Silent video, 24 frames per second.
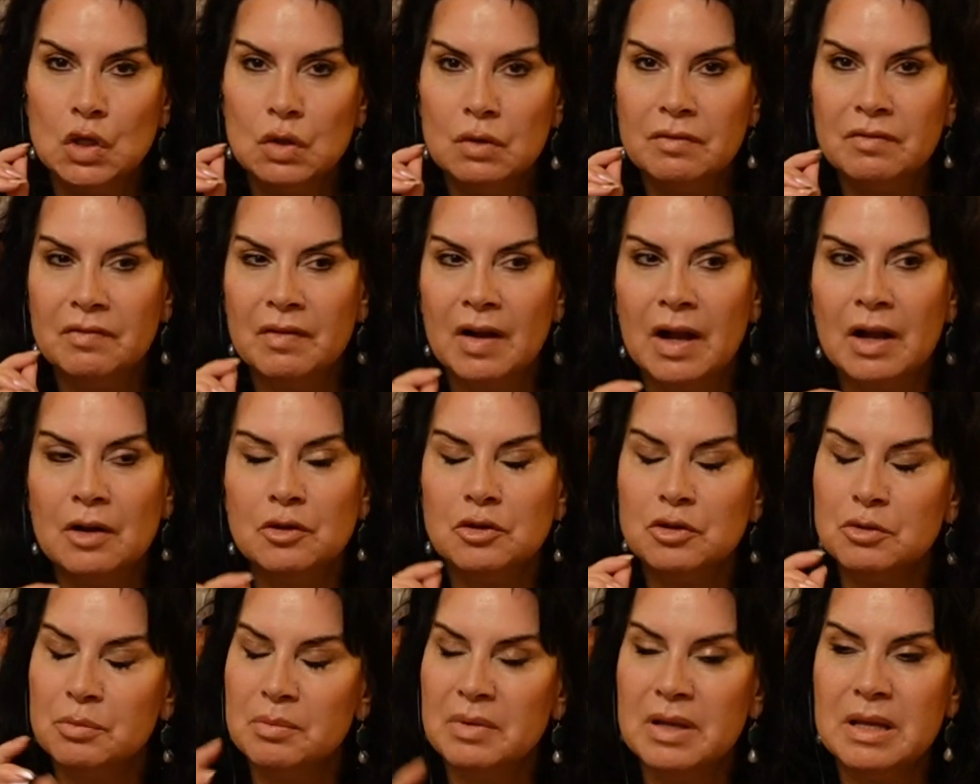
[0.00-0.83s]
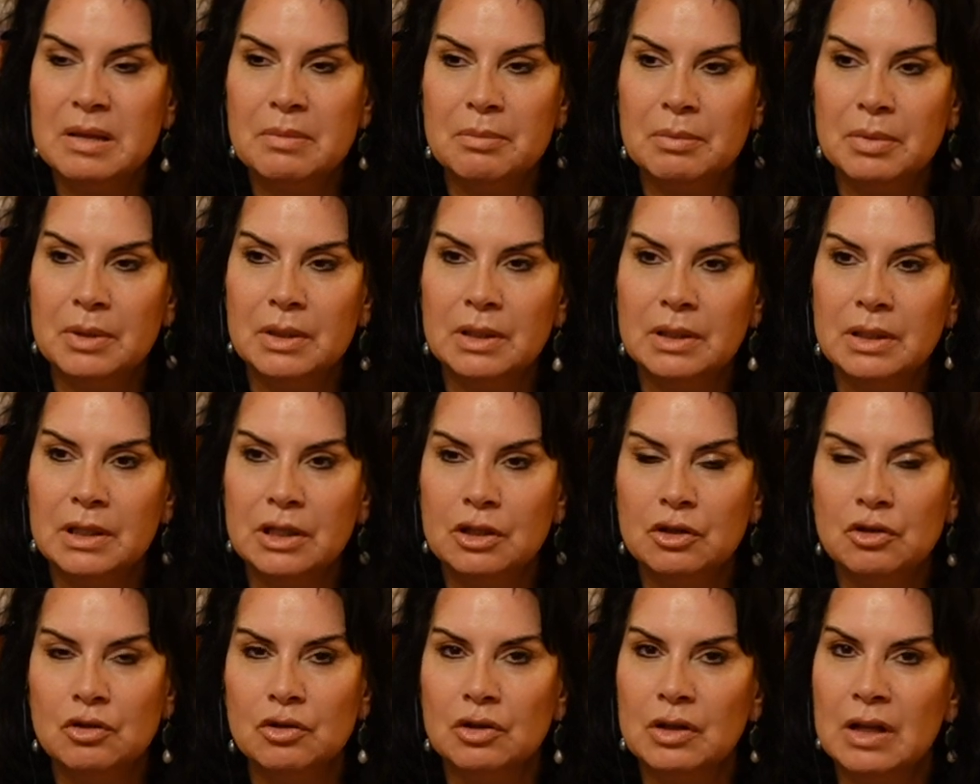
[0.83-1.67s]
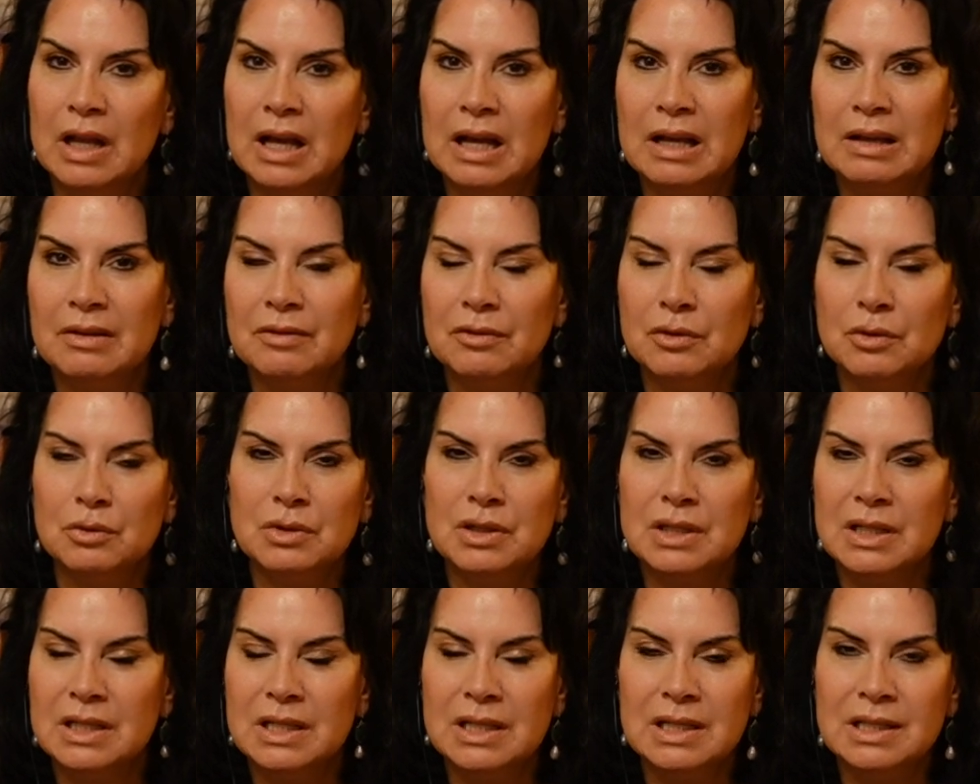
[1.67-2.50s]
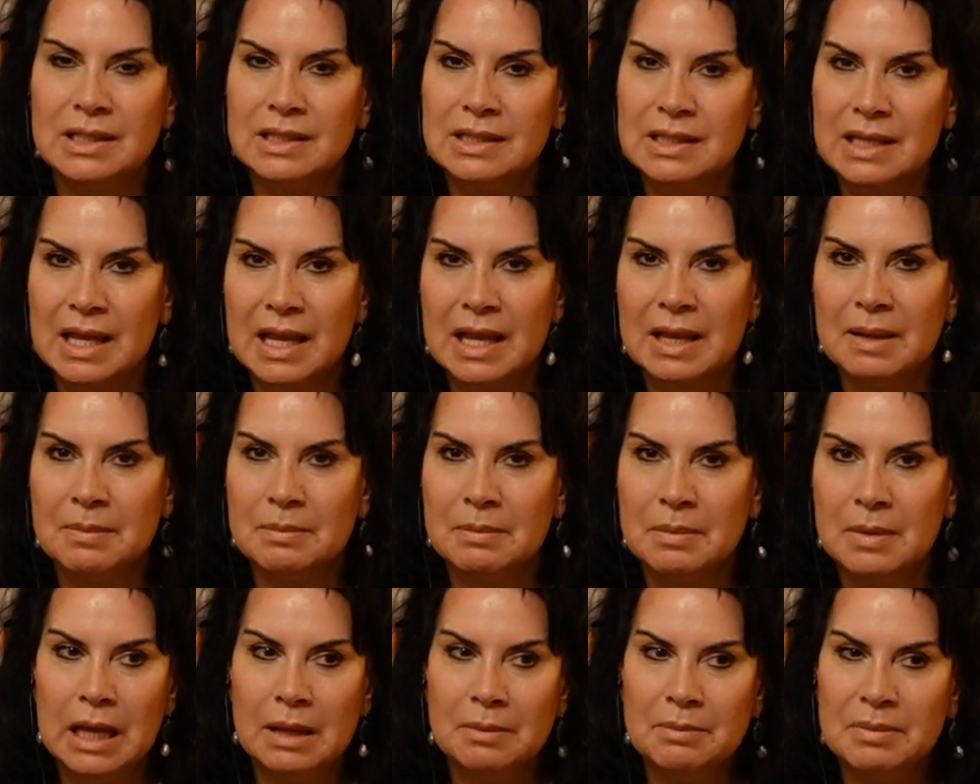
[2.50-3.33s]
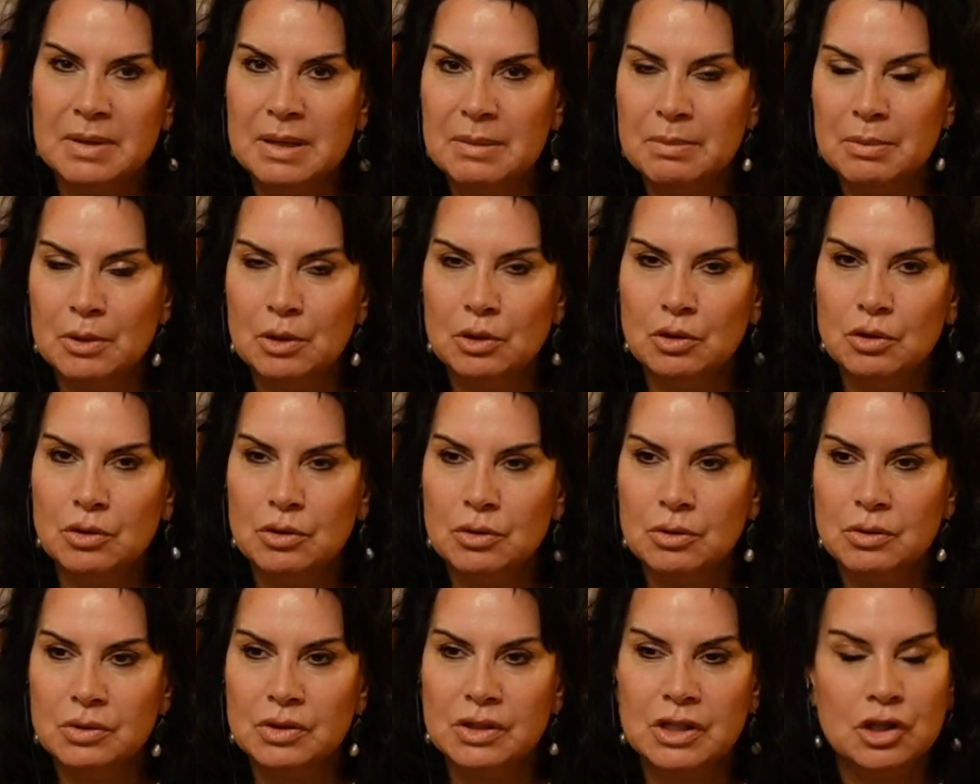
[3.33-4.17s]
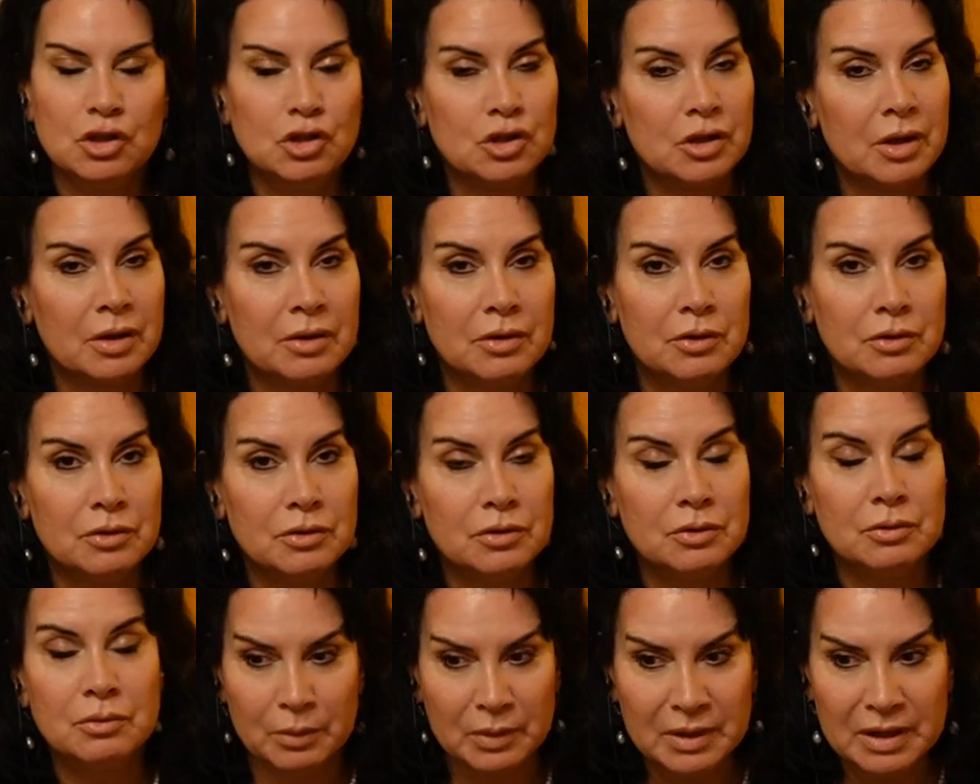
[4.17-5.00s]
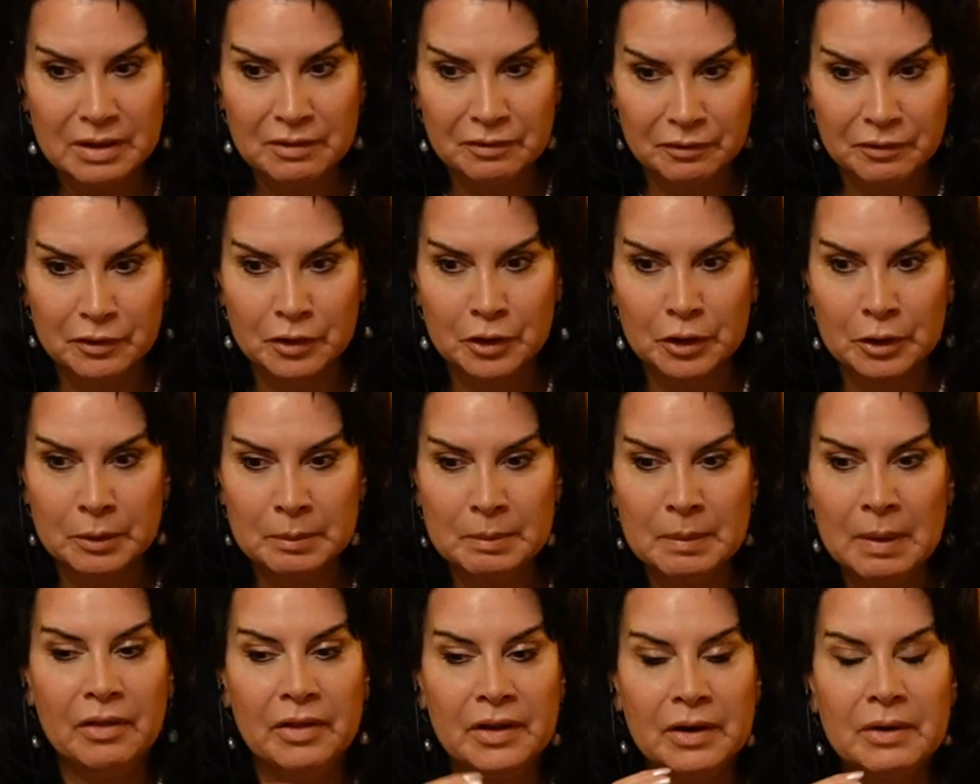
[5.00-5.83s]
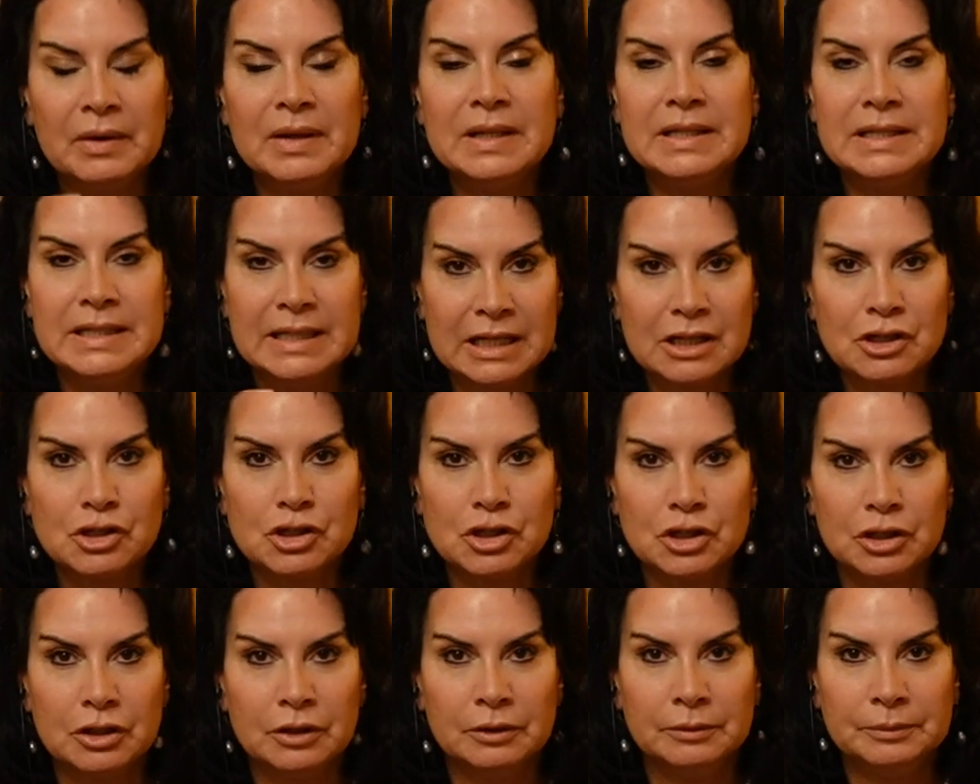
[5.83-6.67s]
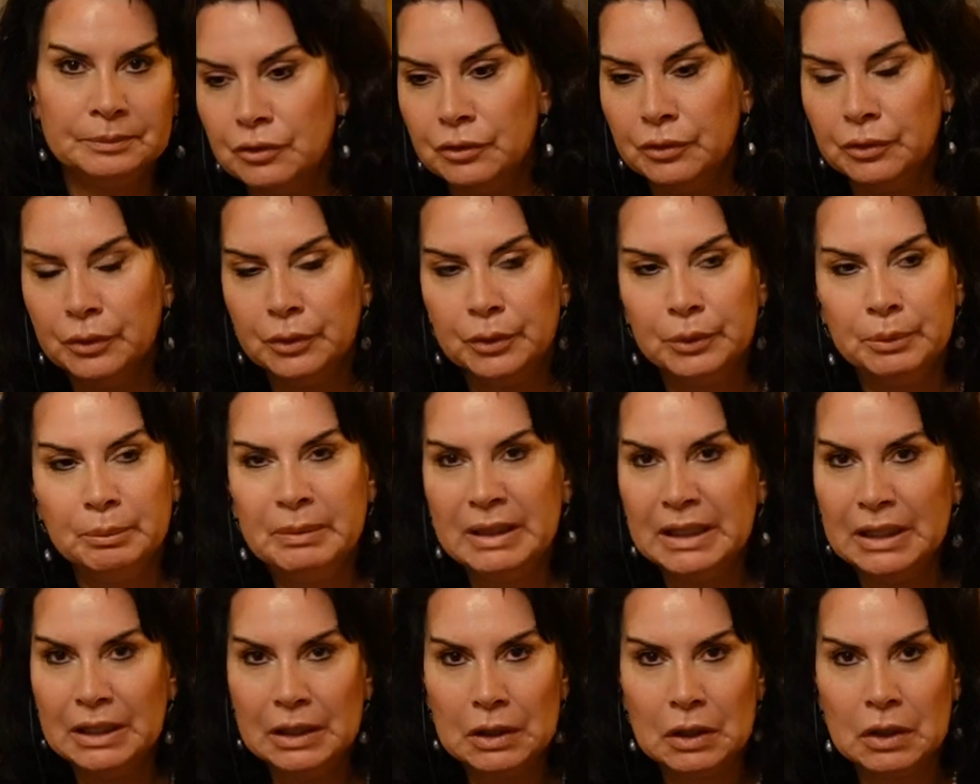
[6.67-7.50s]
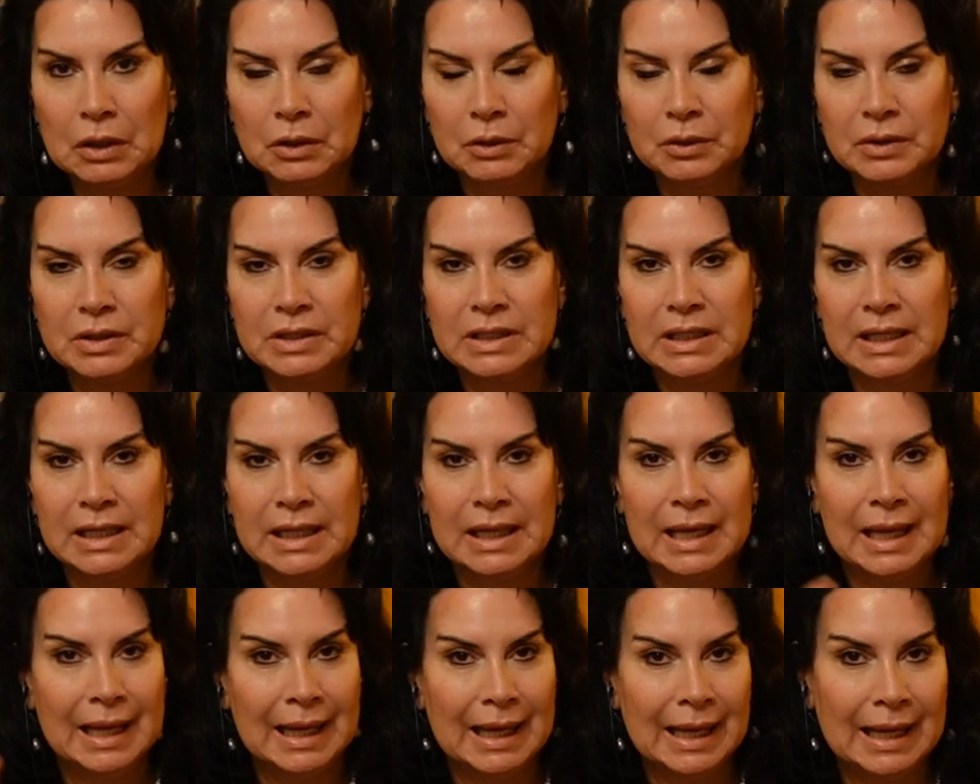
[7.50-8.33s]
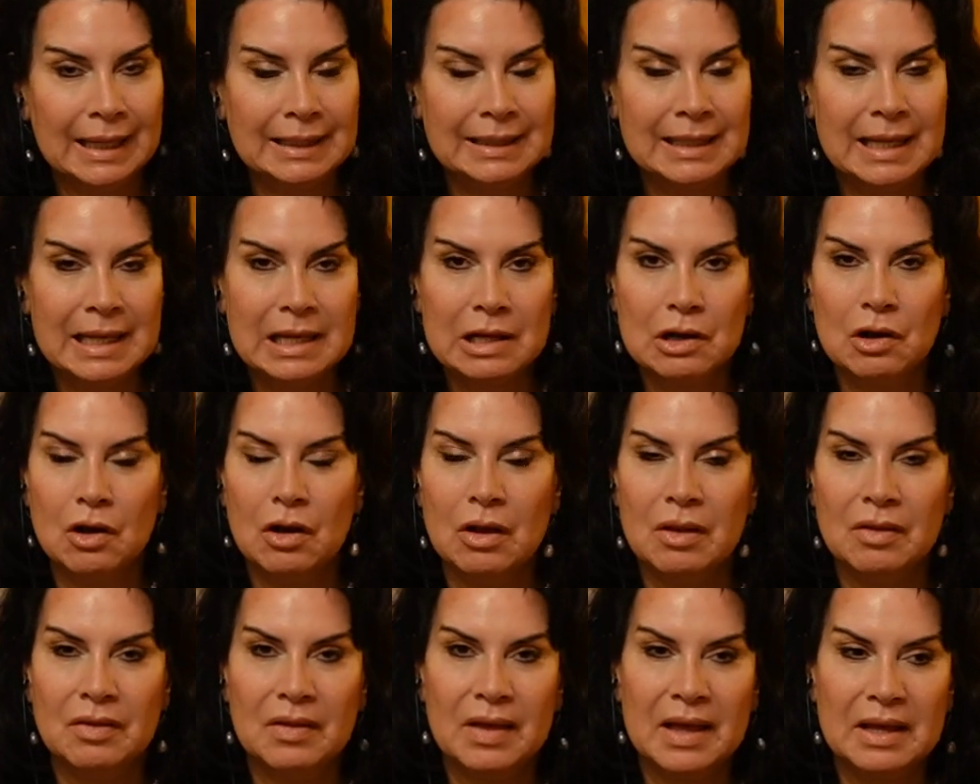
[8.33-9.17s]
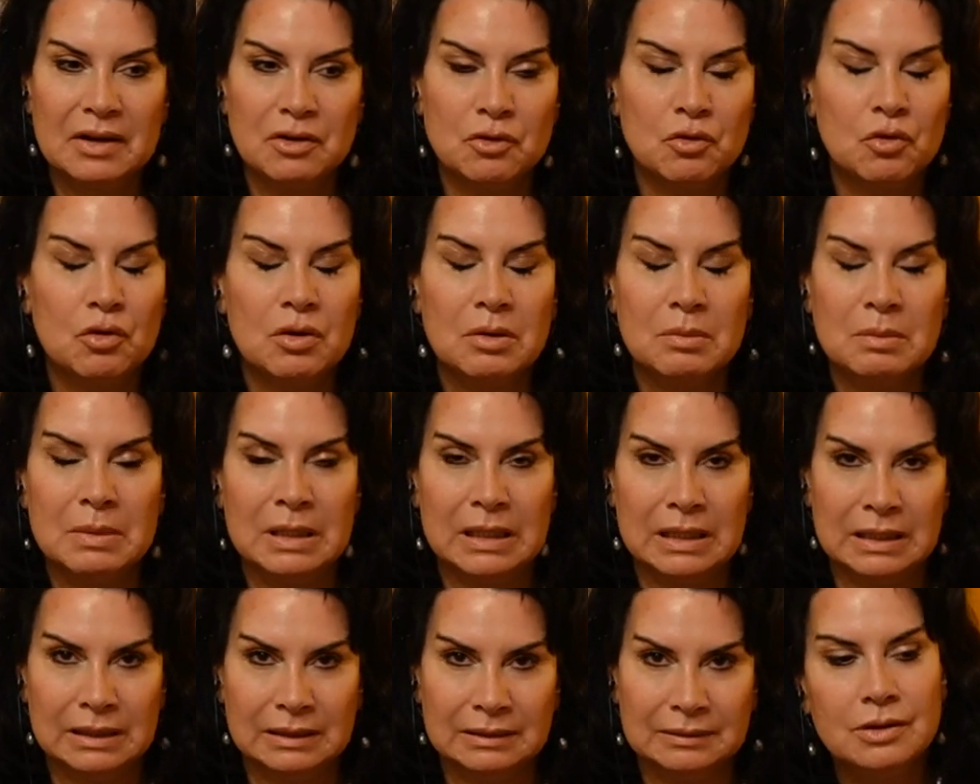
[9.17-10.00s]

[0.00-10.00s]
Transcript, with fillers: you found people in your life who did the same, and people use each other to reaffirm their addiction to mediocrity, and they call that normal.